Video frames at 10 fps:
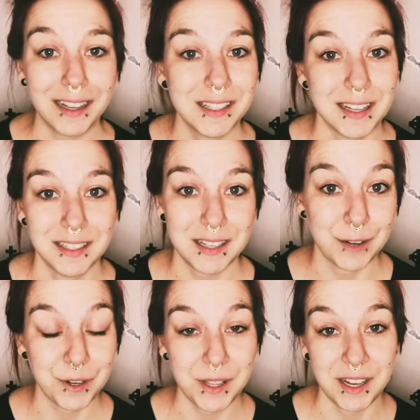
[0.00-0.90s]
accents and
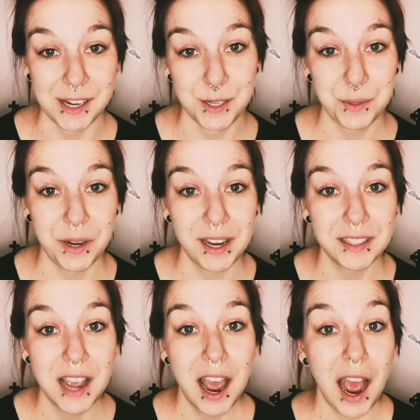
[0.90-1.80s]
everything into
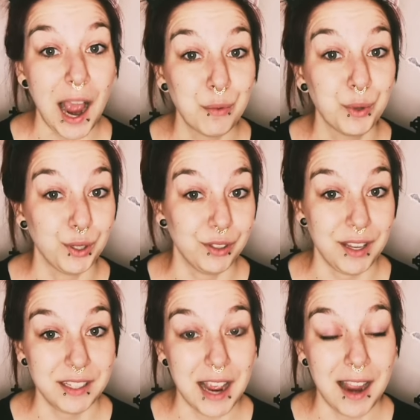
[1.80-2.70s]
it. I really
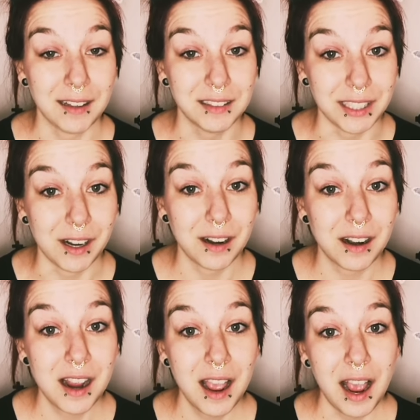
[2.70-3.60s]
like to add
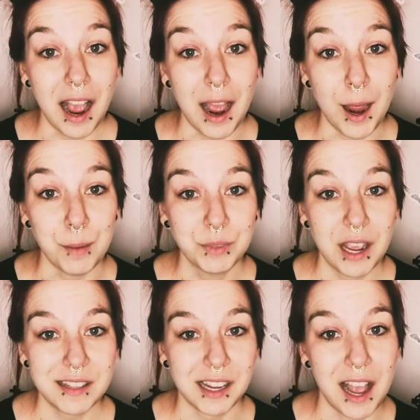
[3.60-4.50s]
glitter
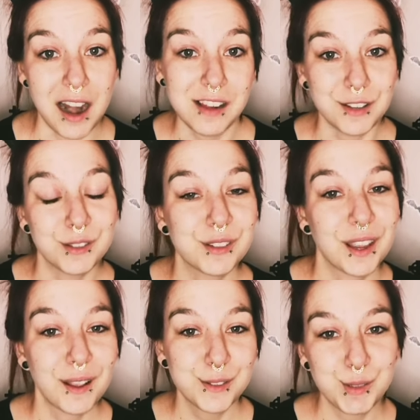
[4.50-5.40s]
because it kind of just
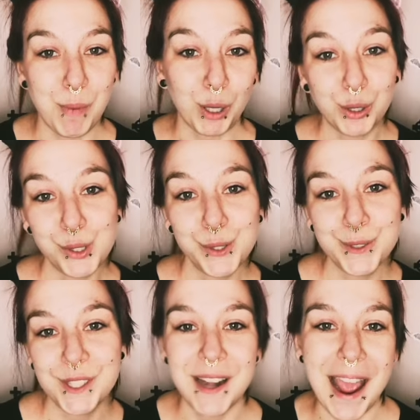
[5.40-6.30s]

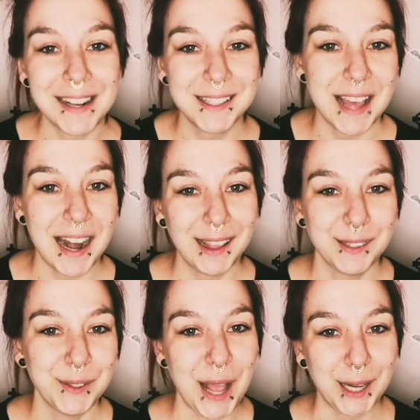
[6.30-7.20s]
sparkles and adds that
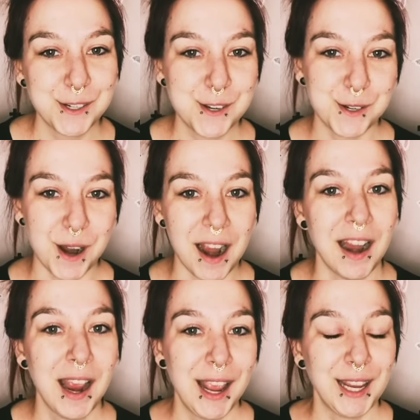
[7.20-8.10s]
little
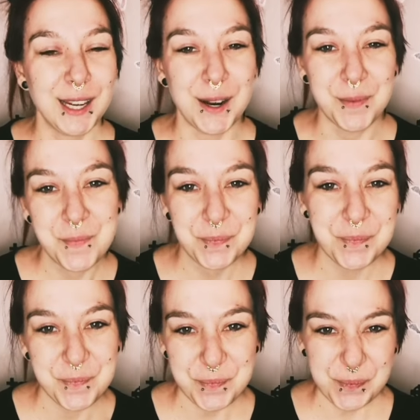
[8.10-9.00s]
extra, you know,
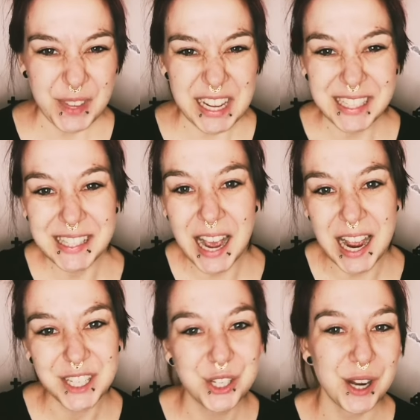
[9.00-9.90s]

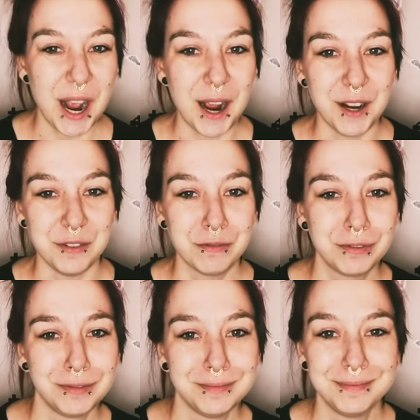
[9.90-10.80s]
touch
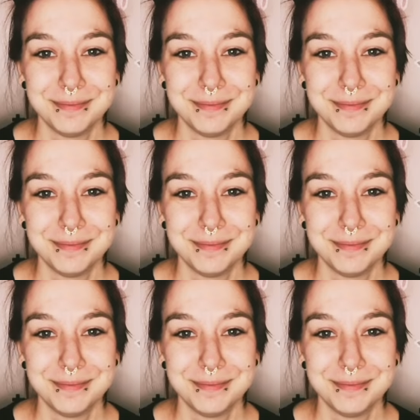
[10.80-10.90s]
of,